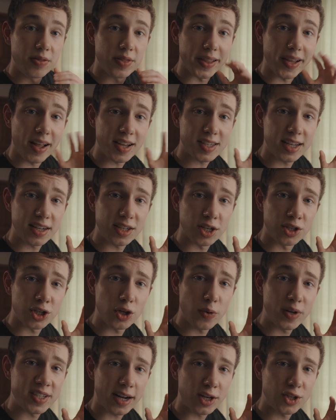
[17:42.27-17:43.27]
The last thing to
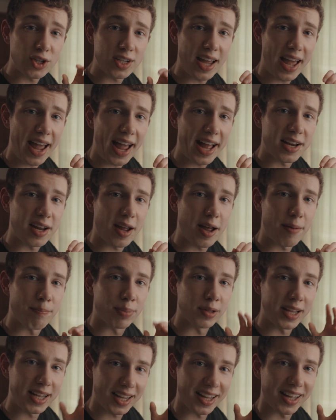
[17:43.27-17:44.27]
do is actually to add
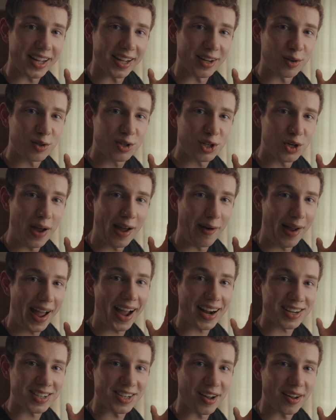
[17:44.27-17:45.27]
blinking to our
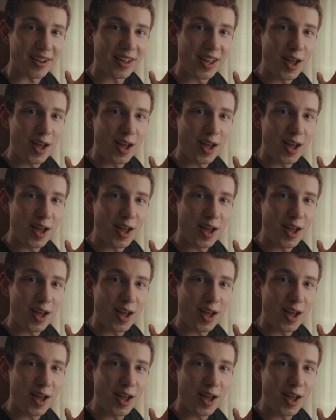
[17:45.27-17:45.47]
actor,